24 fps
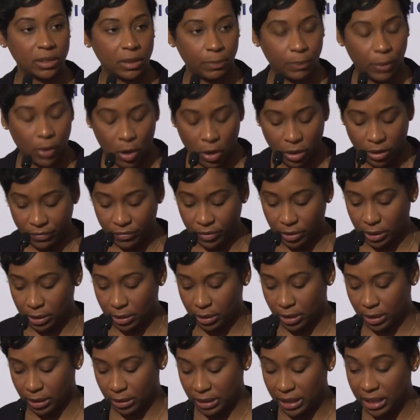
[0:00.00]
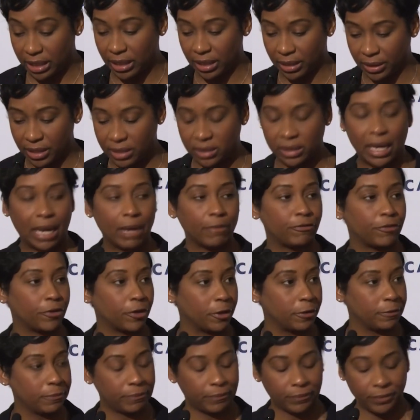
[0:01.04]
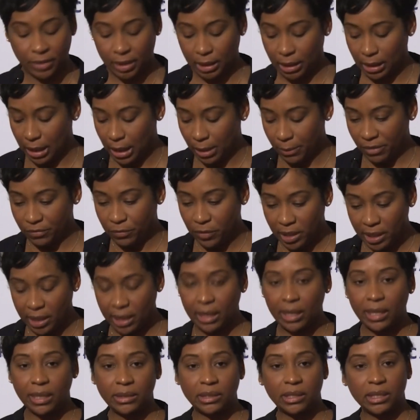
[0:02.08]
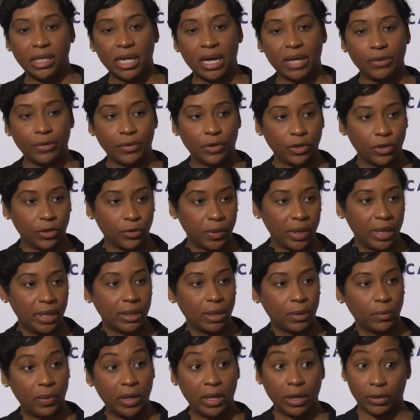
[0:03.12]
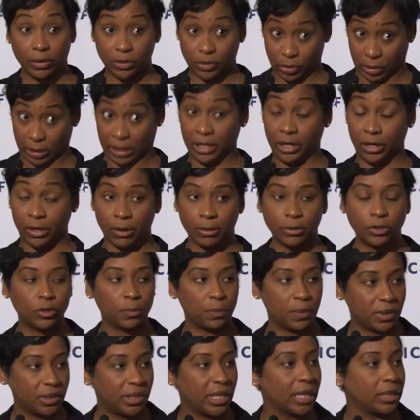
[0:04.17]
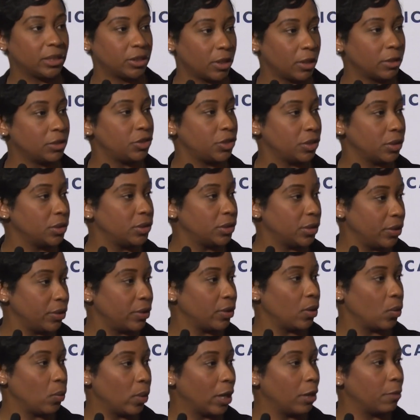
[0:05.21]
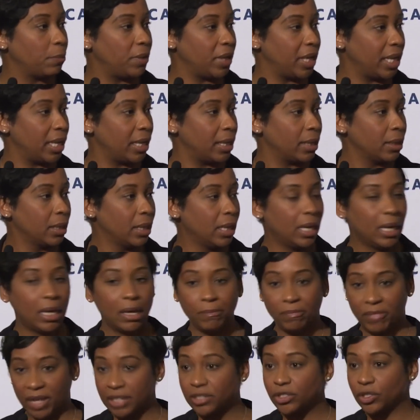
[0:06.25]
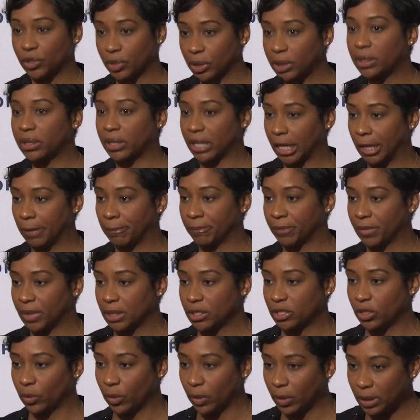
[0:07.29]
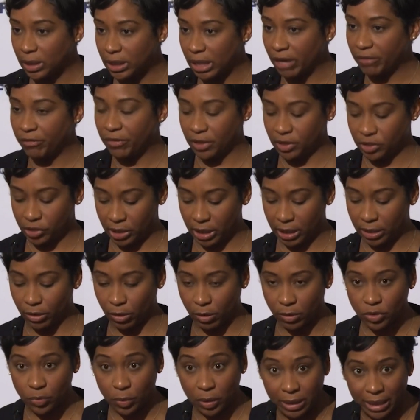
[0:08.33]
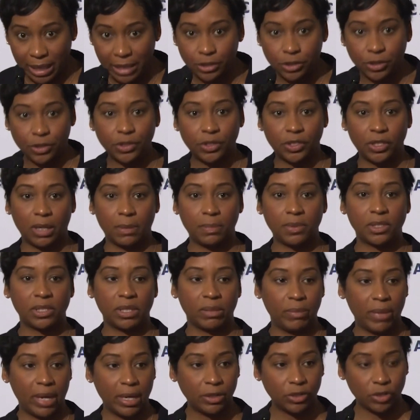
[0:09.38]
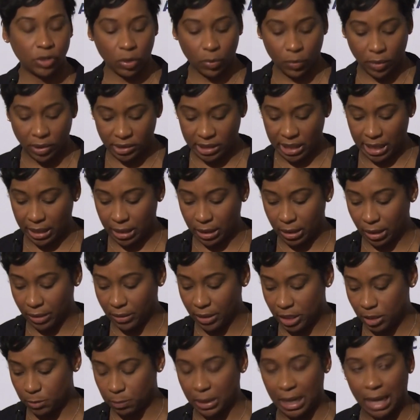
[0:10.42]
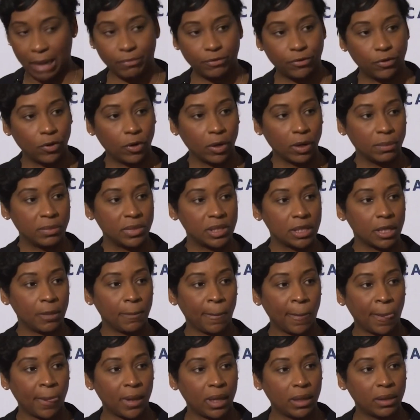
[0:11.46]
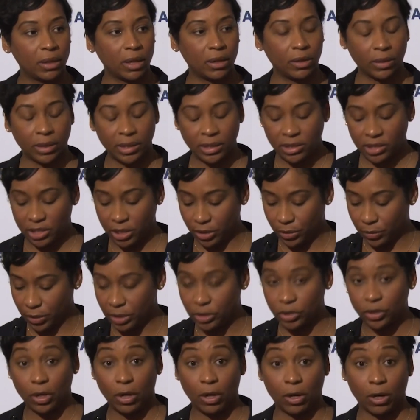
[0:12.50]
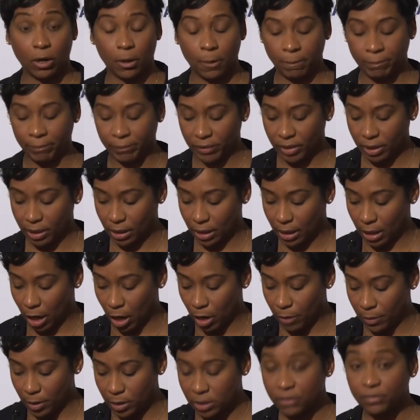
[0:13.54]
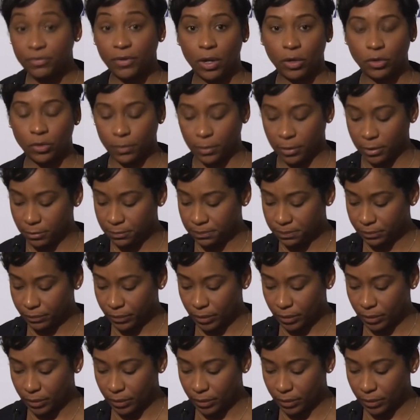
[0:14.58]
a part of the leading this effort. If we can get together and agree that we are here to protect our children and their well-being, that's a good thing. So we're leveraging those relationships to make sure we're taking on these platforms that are continuing to harm our most vulnerable.